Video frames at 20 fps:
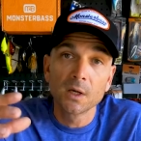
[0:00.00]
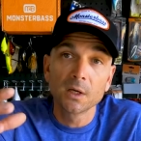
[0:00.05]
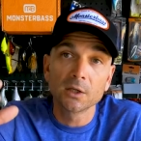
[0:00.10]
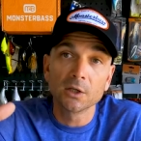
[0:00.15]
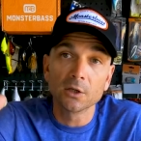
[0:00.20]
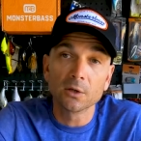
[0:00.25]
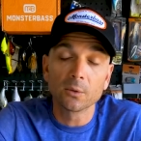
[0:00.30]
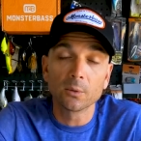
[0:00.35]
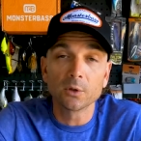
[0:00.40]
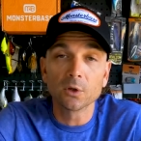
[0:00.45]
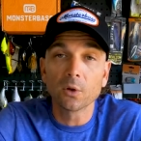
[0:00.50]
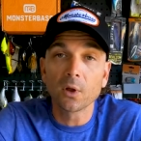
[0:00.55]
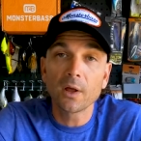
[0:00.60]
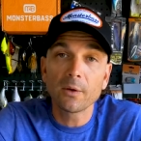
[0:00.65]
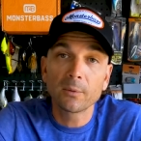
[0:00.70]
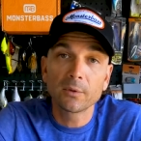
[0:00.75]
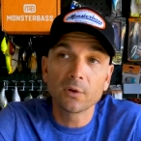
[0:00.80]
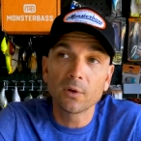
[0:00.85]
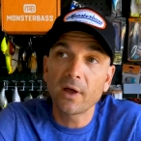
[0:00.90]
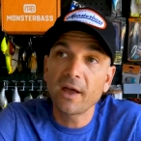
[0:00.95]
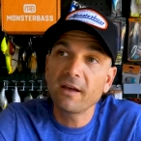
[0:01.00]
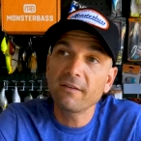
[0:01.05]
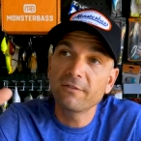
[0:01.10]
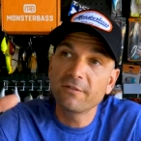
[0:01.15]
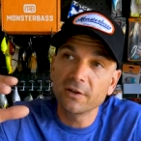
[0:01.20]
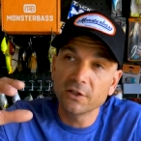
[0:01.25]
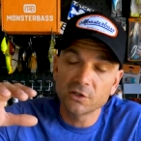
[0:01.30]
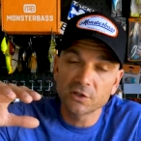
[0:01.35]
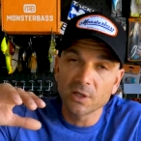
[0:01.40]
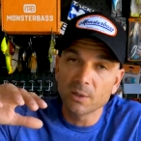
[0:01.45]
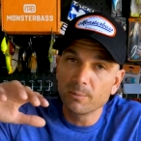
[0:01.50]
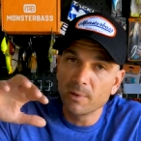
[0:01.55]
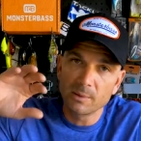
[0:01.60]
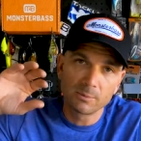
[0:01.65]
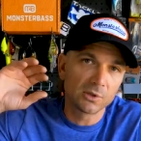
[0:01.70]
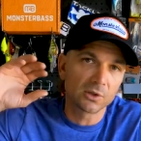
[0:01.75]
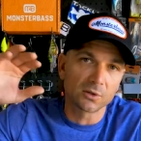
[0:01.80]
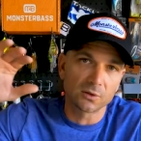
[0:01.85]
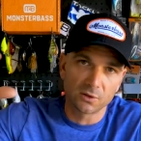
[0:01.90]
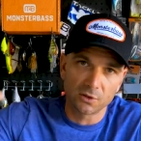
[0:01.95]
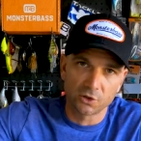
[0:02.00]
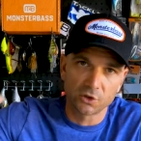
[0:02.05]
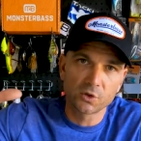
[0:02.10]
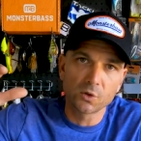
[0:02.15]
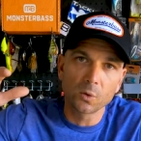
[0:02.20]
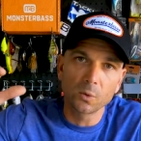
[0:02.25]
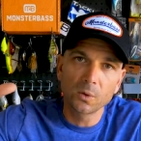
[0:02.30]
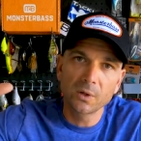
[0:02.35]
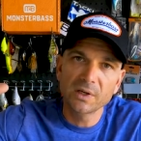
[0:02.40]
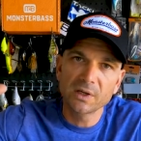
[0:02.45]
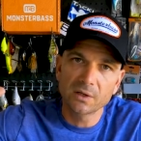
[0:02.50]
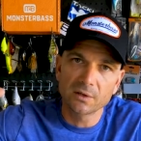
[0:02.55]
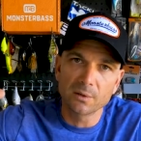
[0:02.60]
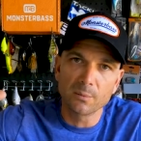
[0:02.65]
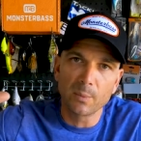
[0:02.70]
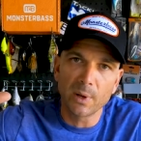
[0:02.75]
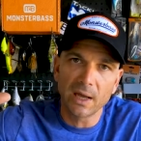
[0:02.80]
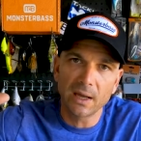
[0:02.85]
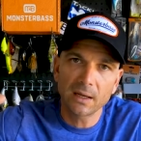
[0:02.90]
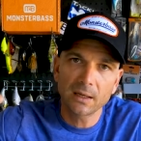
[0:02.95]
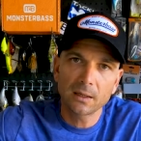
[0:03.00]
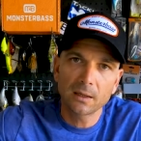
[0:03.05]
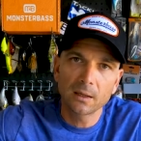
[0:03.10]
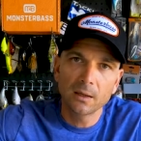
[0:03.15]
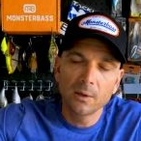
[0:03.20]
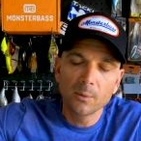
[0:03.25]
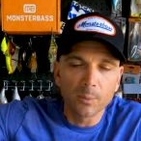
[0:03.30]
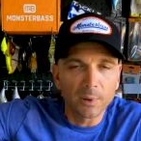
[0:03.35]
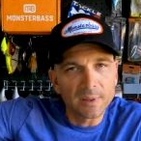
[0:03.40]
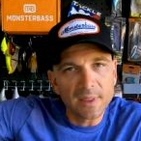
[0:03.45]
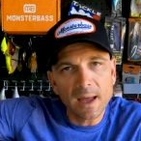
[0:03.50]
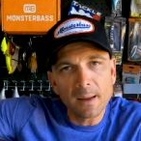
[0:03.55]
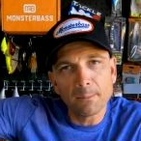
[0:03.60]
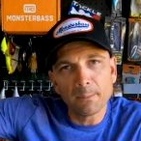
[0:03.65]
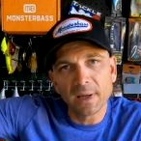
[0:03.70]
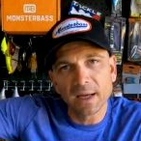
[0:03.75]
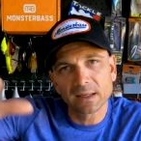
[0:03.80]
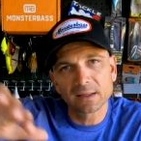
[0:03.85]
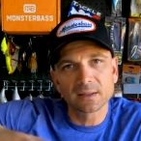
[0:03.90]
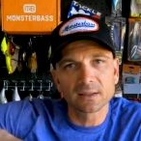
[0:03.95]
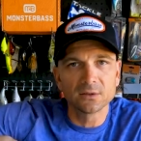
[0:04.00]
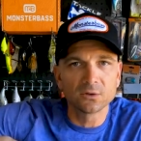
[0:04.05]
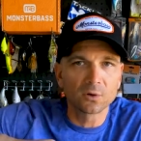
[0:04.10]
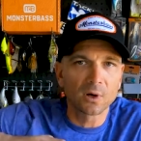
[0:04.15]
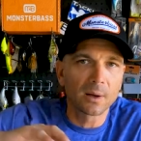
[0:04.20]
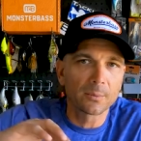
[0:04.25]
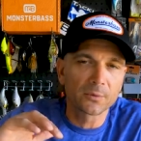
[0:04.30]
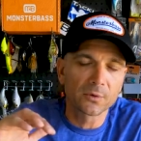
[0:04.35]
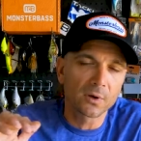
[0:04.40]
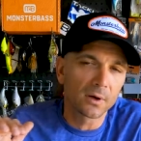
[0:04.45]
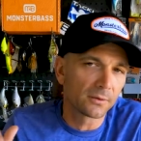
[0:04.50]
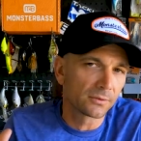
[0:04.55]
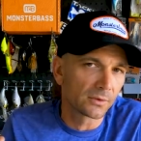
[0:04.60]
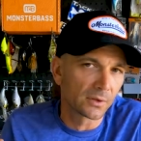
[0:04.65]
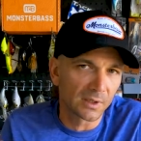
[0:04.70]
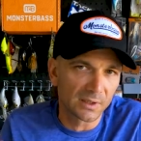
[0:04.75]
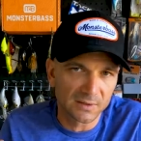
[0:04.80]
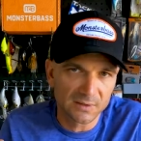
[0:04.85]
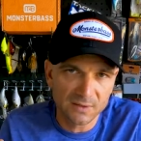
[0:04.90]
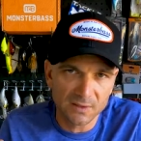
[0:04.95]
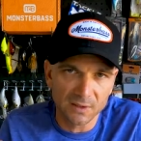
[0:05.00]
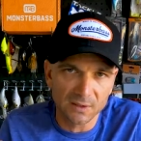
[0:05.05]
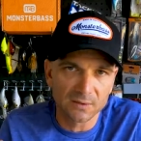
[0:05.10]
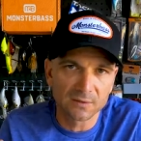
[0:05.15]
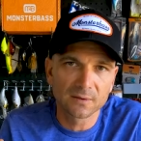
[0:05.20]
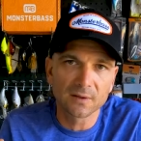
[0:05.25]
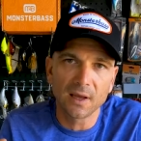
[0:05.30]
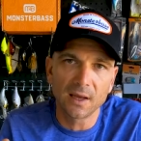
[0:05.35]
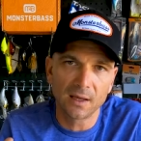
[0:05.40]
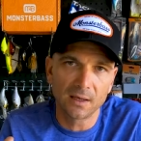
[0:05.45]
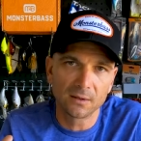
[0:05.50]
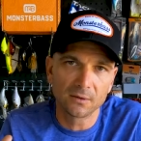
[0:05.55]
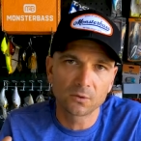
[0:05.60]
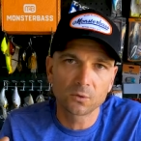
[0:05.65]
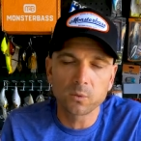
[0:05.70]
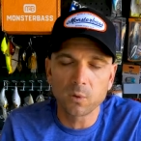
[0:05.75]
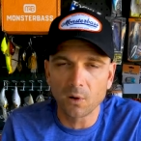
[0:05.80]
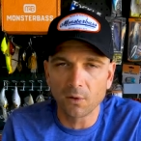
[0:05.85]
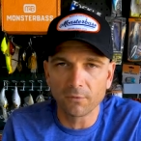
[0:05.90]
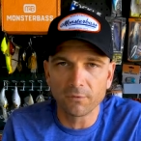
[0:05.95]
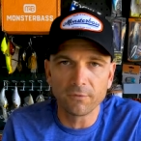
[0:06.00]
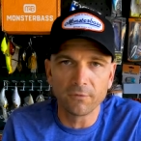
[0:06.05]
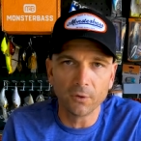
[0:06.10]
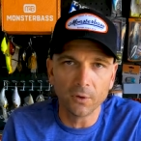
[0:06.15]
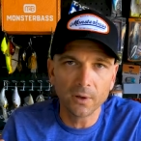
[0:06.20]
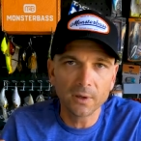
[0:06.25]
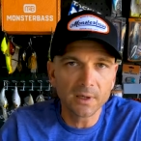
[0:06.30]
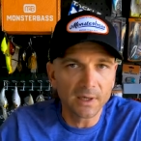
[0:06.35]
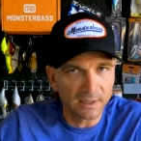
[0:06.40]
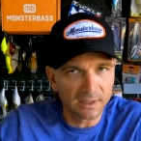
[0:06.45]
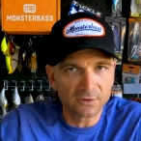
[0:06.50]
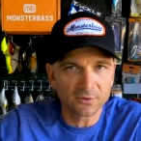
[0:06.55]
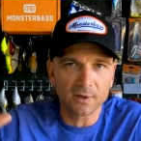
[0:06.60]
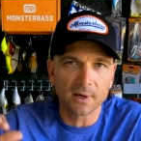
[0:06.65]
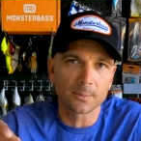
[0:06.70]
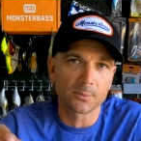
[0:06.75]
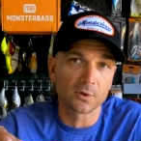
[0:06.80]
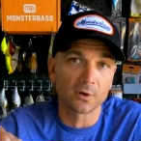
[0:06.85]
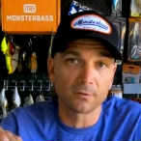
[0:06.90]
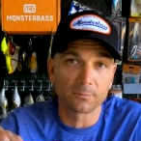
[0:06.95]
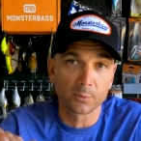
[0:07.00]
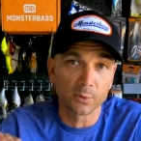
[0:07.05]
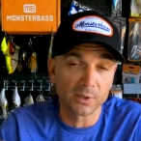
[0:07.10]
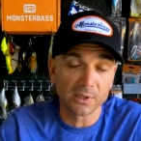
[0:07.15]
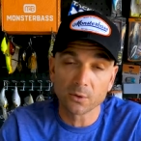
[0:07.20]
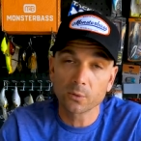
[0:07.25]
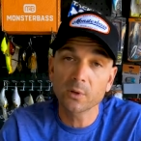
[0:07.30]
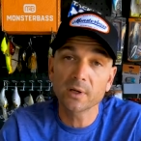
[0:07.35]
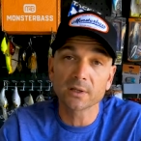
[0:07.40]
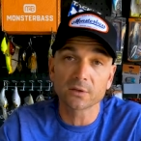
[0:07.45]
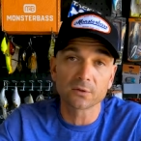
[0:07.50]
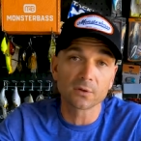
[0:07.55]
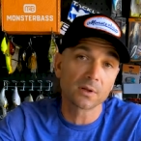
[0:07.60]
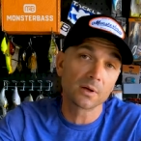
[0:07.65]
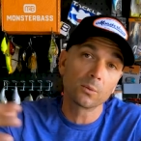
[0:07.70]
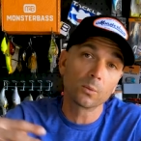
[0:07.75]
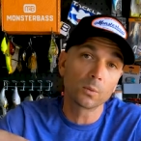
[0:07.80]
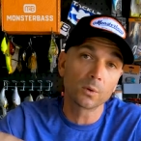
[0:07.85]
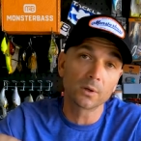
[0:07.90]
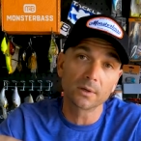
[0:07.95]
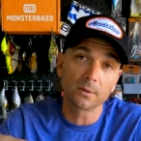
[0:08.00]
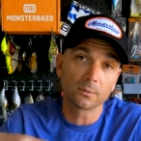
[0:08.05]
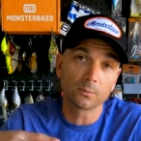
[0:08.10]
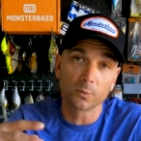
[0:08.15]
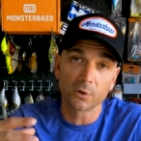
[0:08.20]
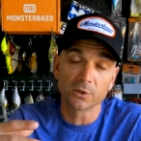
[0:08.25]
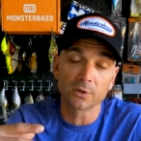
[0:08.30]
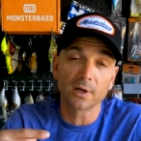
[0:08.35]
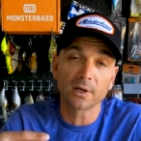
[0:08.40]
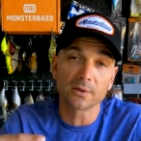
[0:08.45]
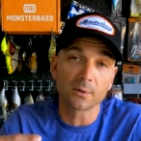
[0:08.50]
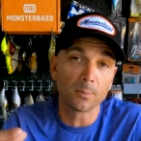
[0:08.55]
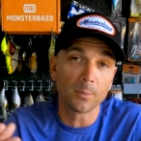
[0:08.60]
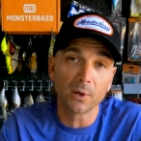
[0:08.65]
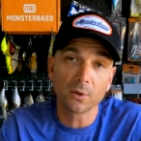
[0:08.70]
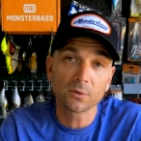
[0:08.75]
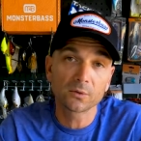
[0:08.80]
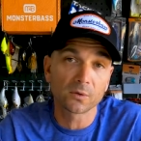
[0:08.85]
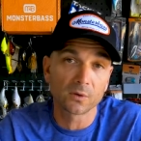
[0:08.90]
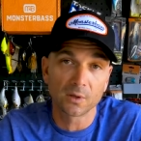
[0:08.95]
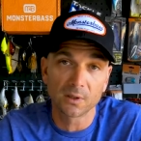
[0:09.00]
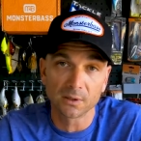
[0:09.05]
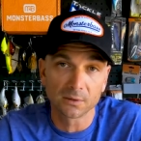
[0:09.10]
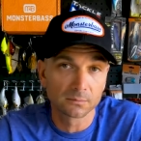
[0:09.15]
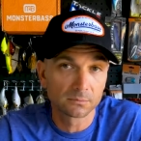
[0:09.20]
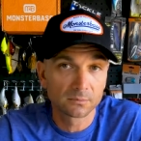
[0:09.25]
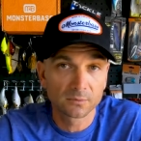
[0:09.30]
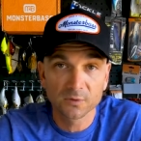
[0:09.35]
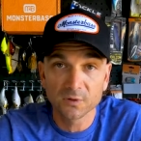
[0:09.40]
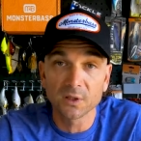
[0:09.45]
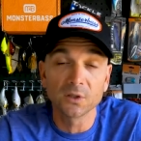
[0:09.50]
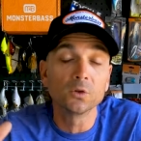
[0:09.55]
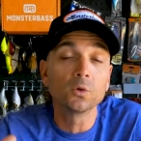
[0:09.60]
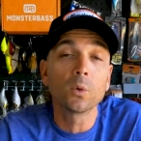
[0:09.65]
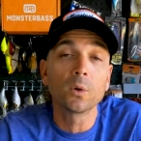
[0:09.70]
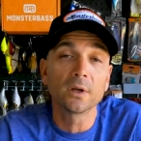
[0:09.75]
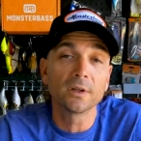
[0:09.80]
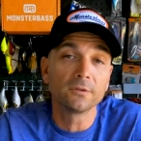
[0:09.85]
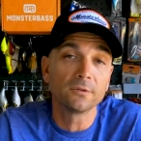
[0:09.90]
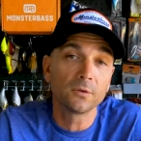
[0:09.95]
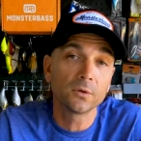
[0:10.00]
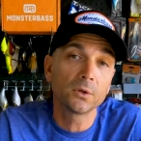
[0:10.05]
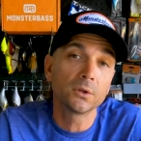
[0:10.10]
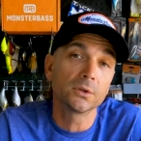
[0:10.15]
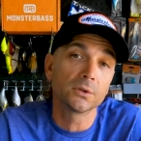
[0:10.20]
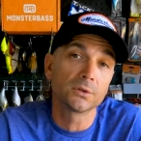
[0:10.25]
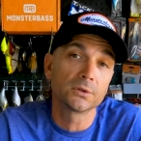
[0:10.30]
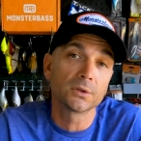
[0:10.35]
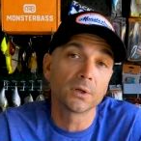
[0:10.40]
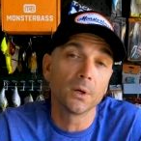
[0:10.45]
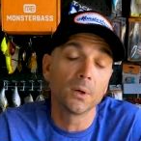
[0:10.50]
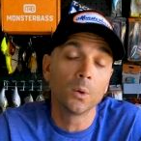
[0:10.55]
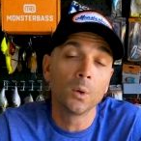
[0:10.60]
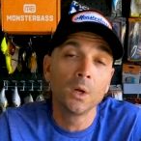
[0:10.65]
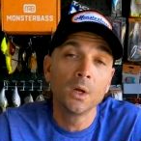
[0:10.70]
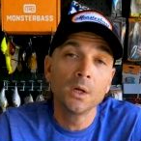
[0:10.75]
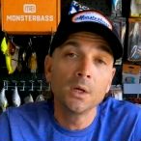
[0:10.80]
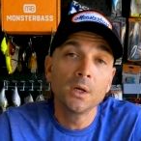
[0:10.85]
you know, you'll you'll have fish that maybe are, they're schooling on the bank but that bank then drops off to like 6 10 12 foot and it drops off pretty quick so that where, where you're at the boat's like say 20 foot or so